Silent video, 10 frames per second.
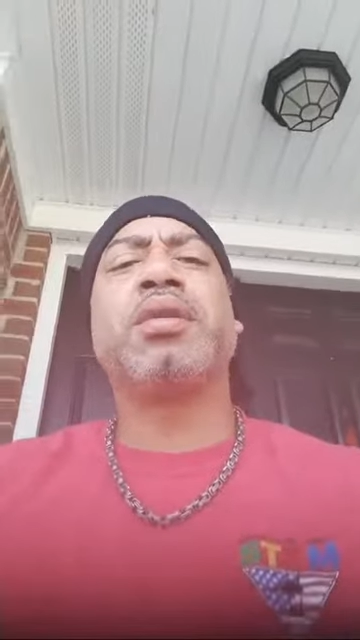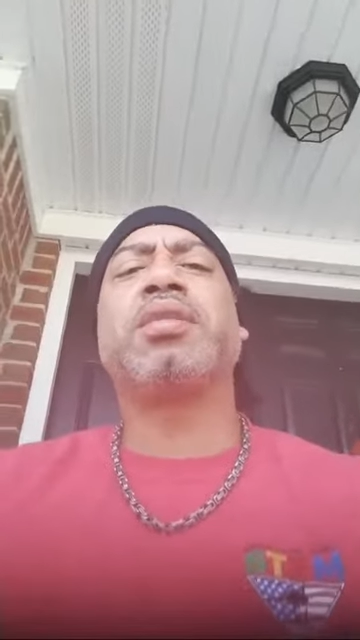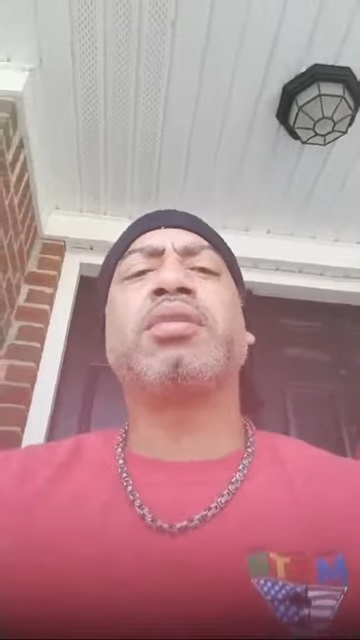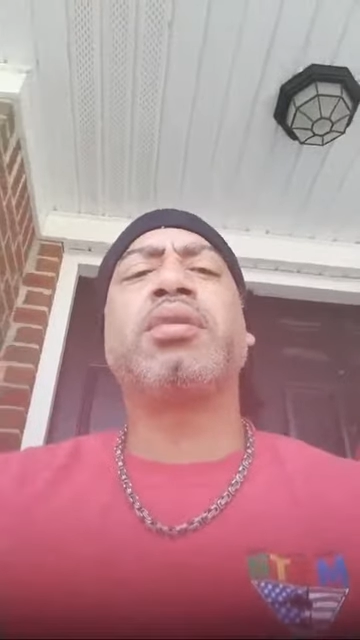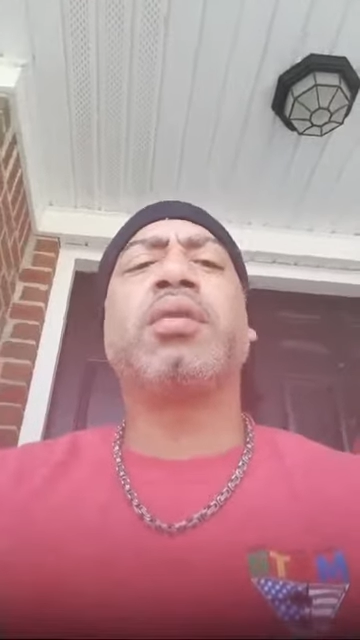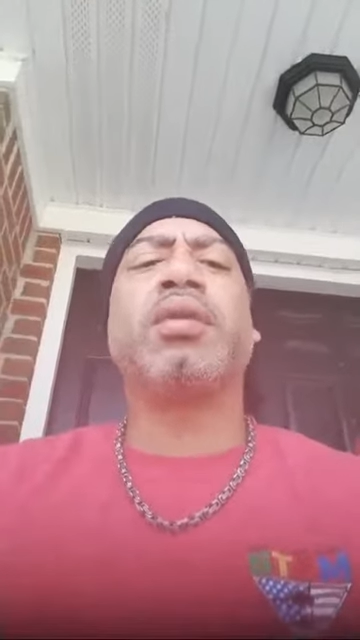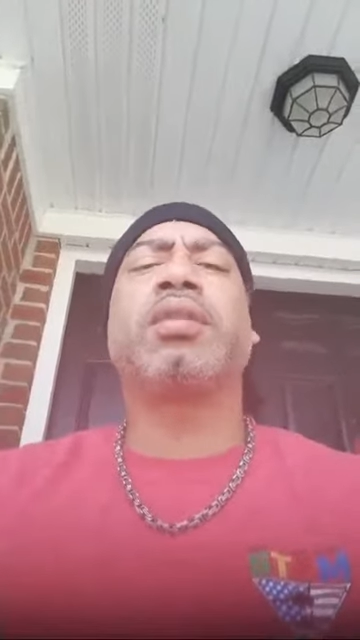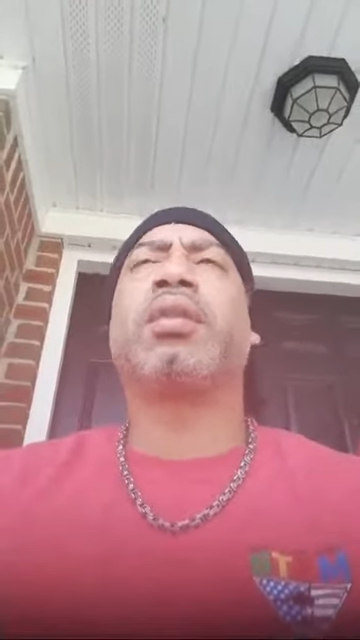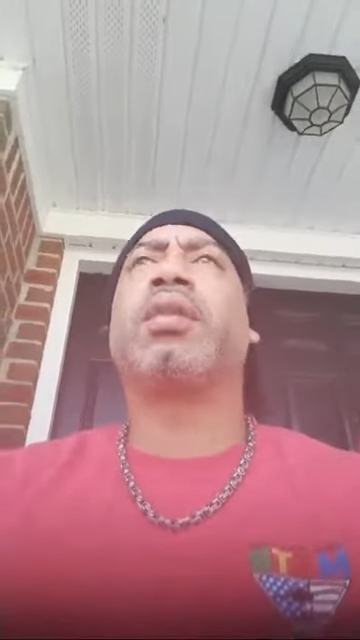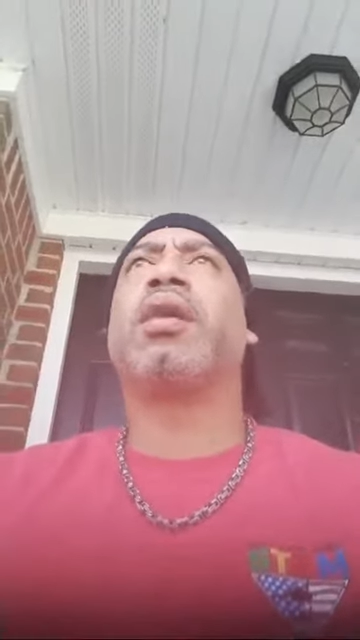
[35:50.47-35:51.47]
Did you know
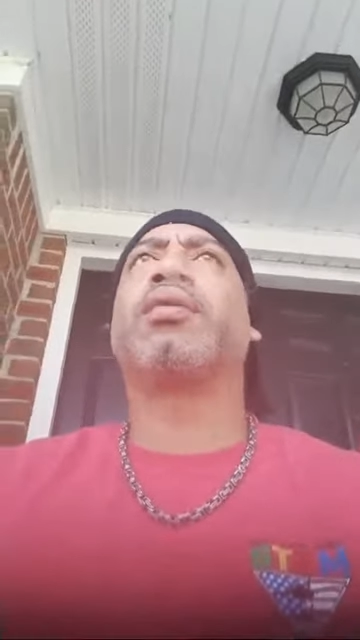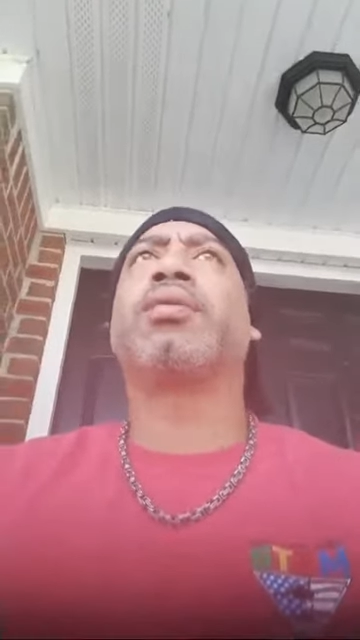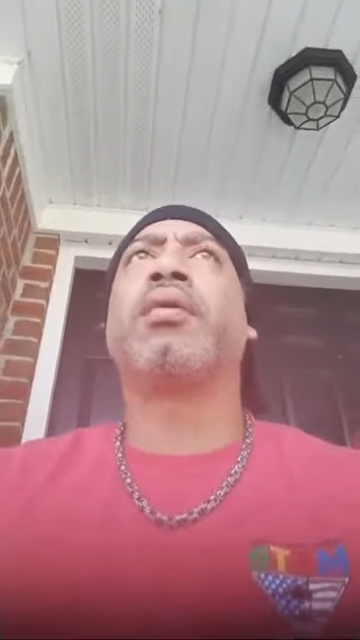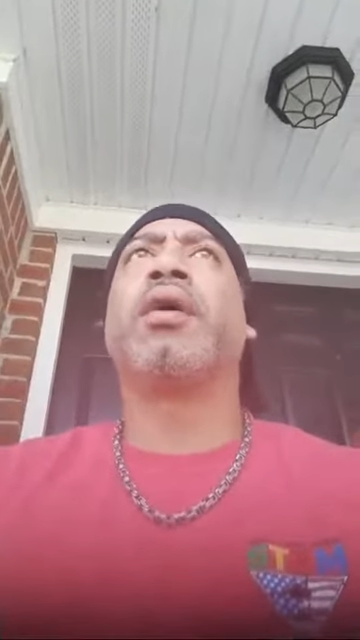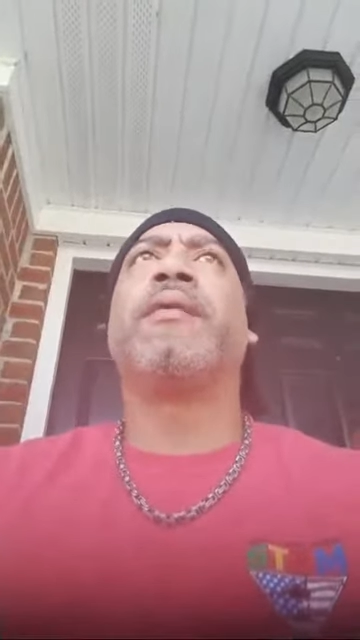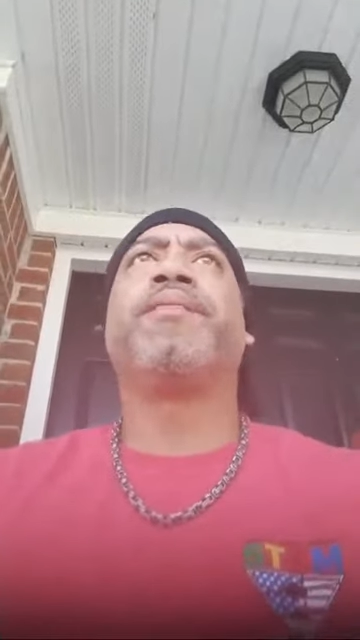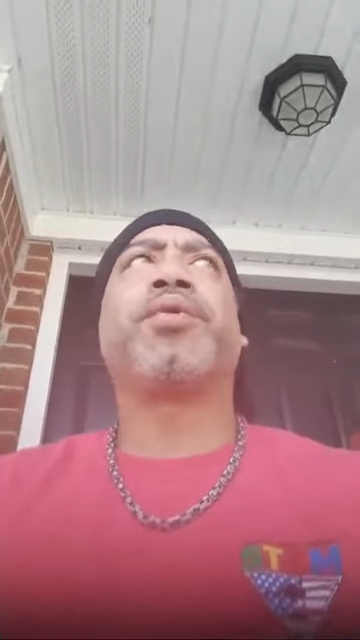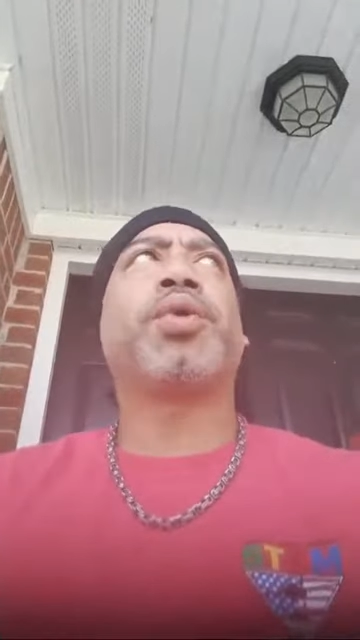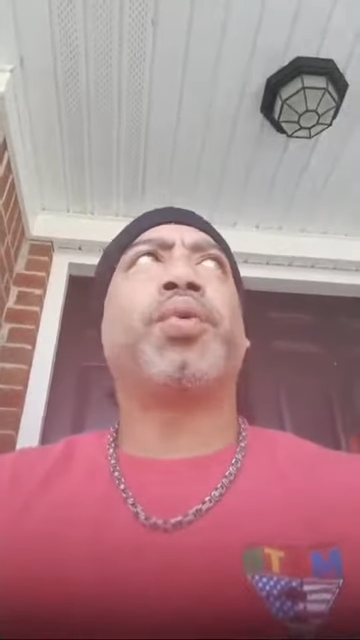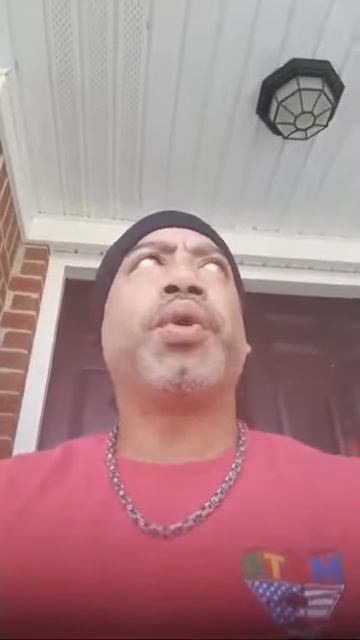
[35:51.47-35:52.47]
that there are
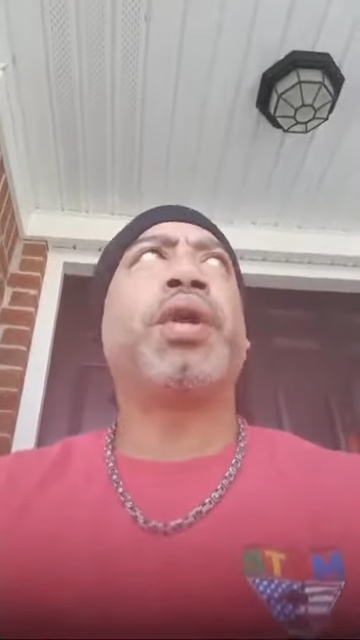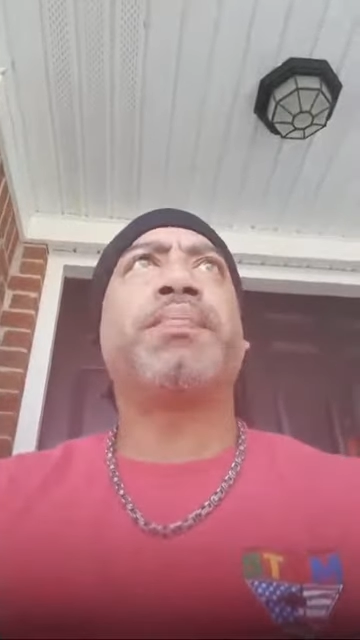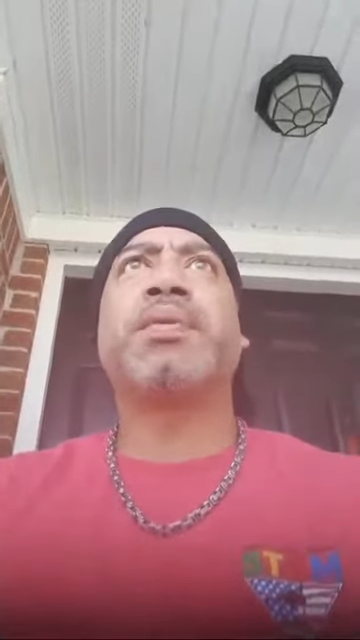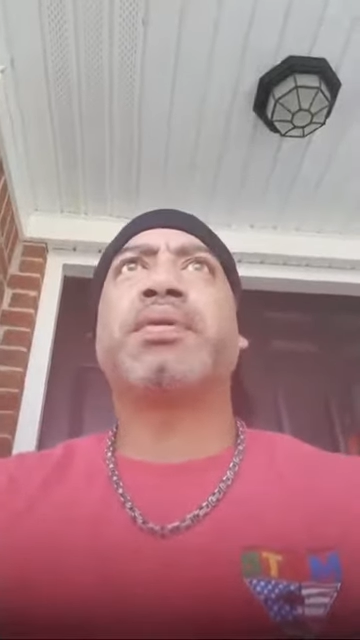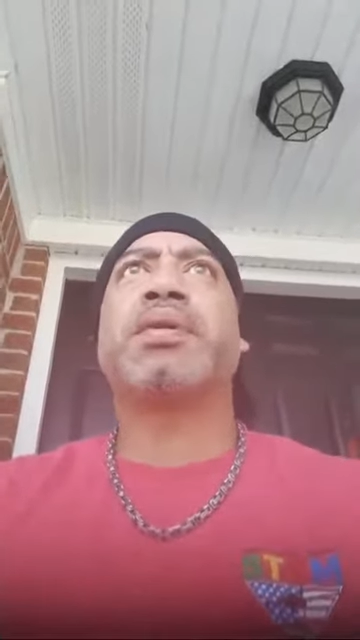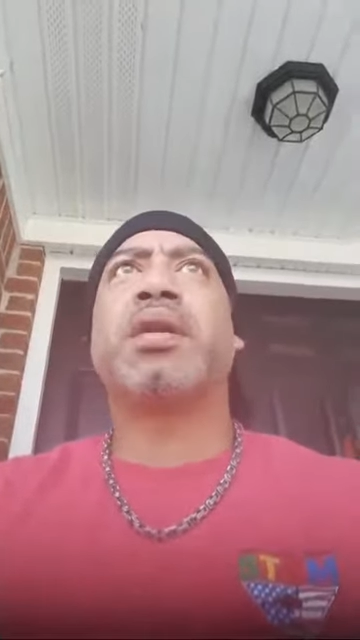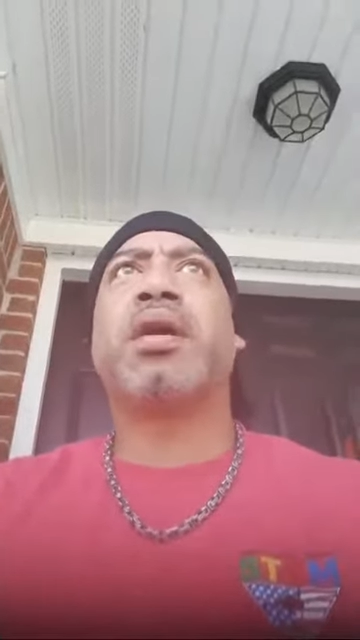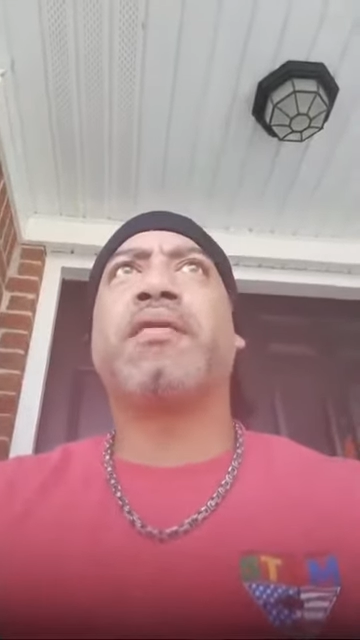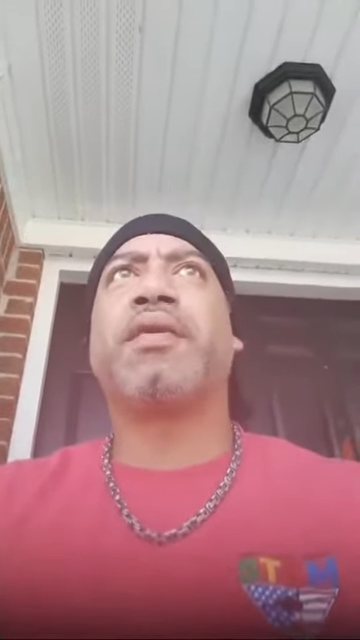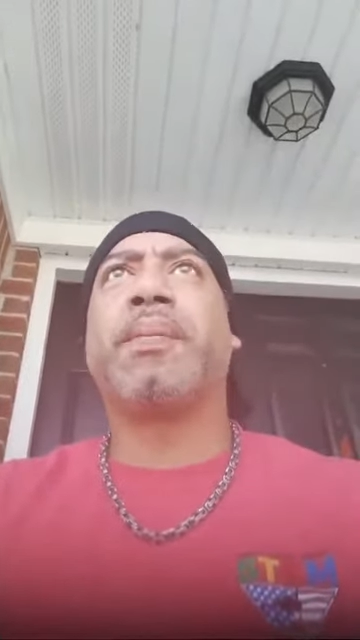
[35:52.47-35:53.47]
3%
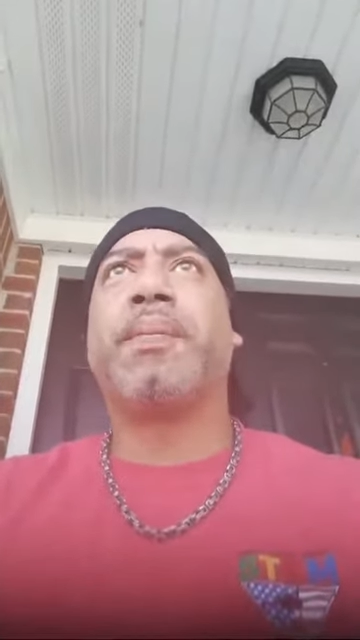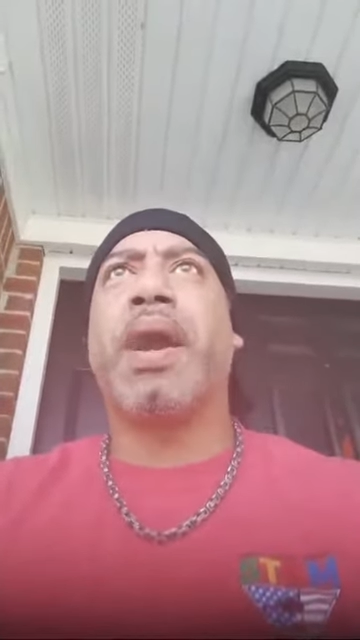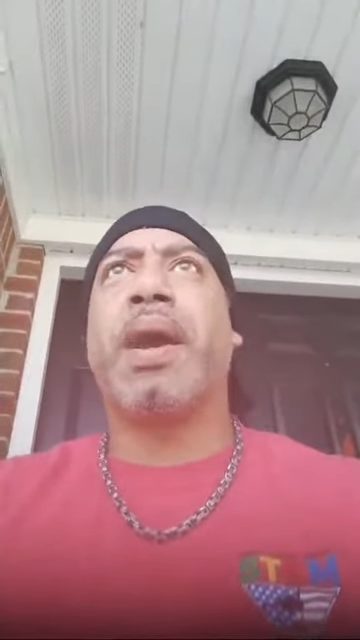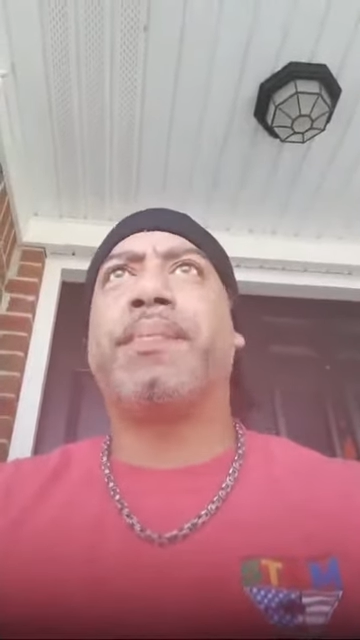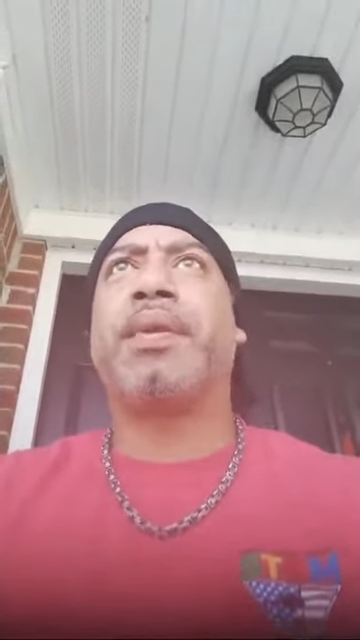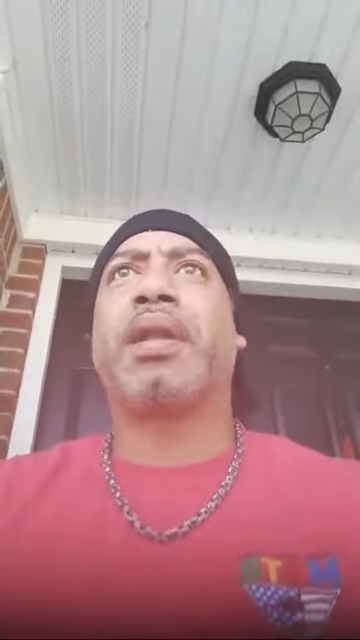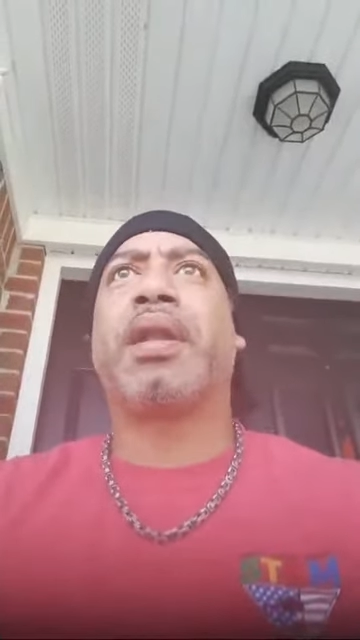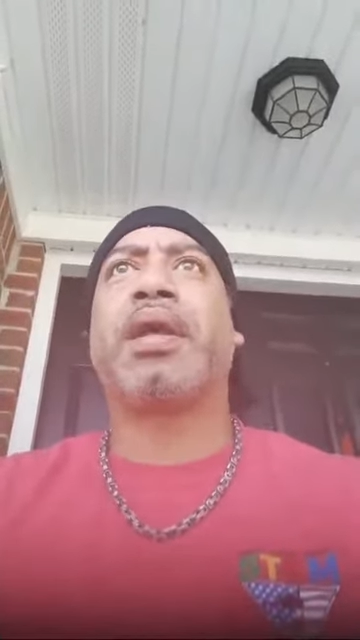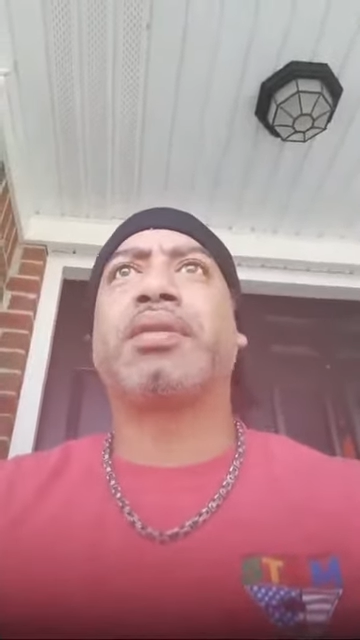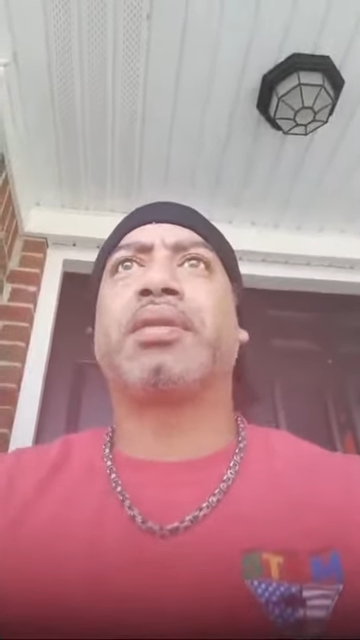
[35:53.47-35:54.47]
of the
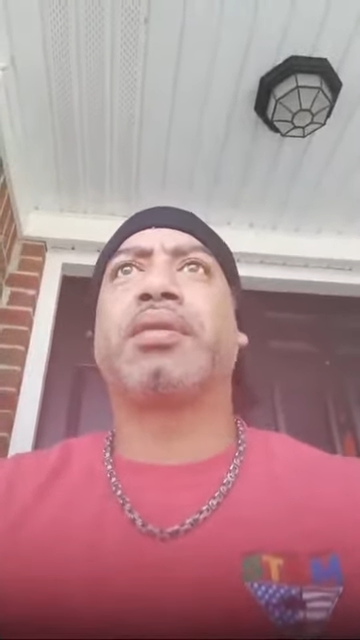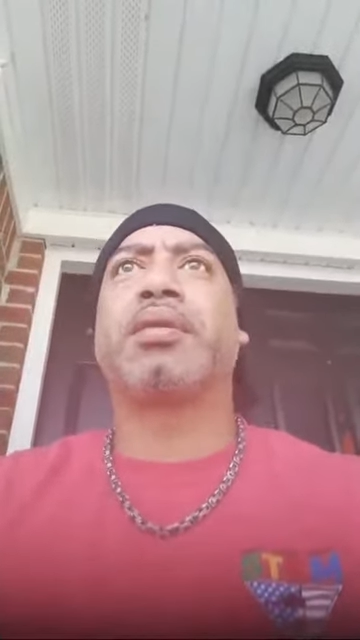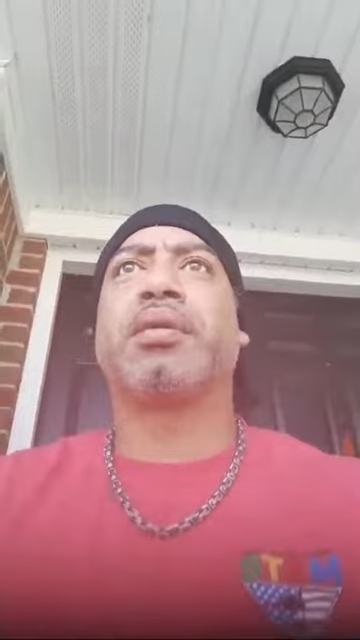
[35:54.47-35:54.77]
population?